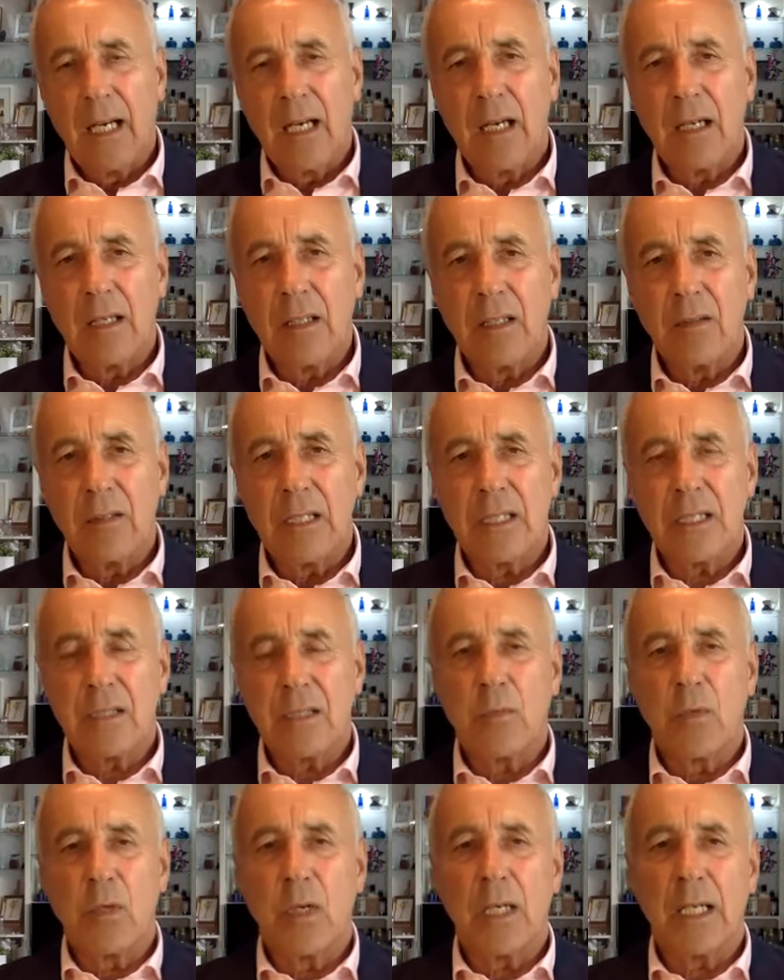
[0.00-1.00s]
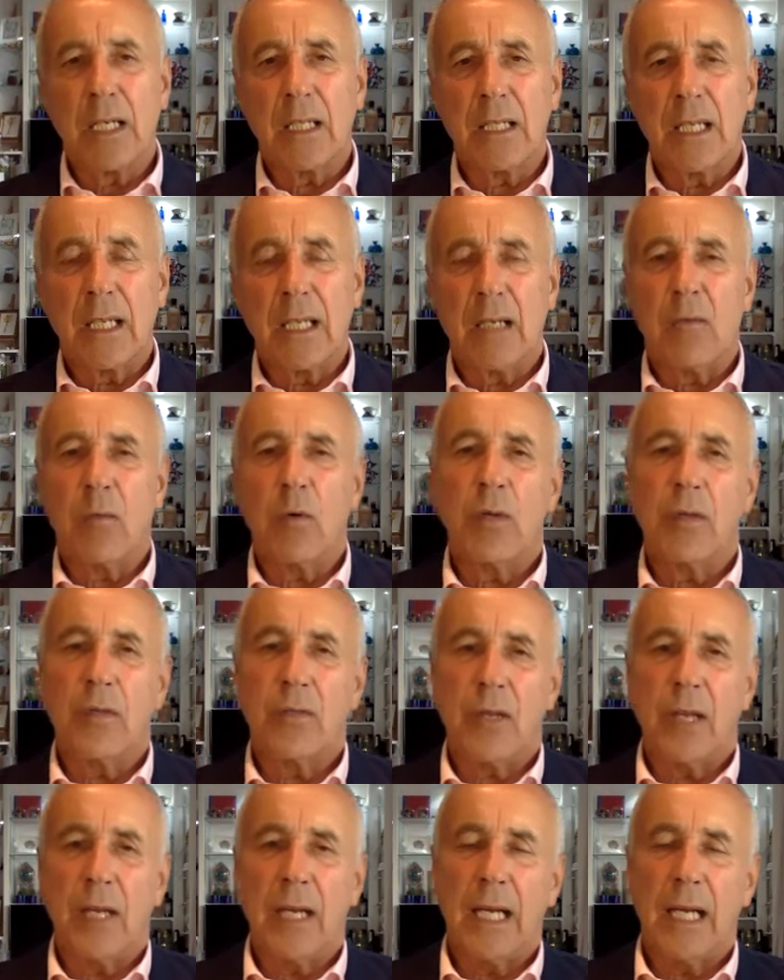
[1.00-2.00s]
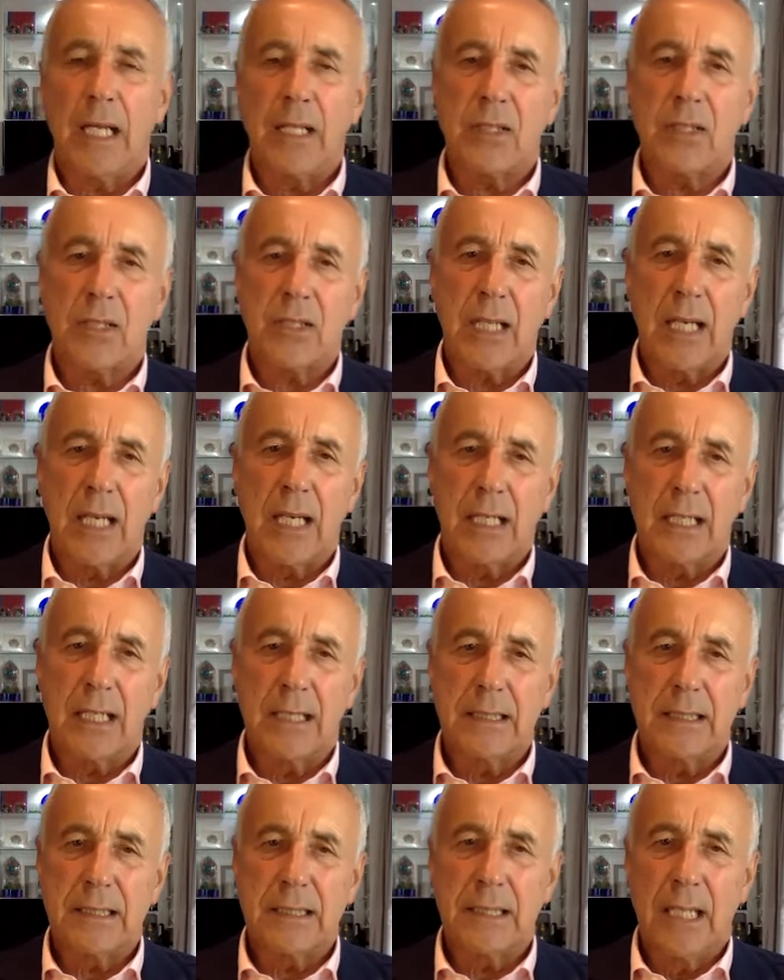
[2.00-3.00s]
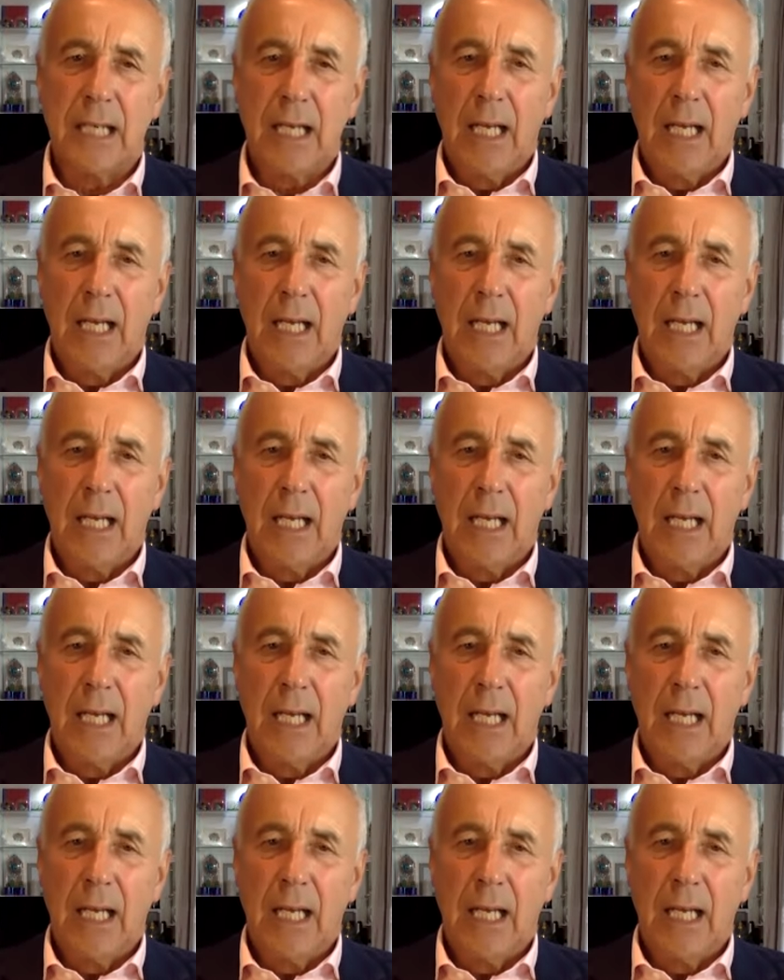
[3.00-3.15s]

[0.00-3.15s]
You did some work, I think, with NHS England.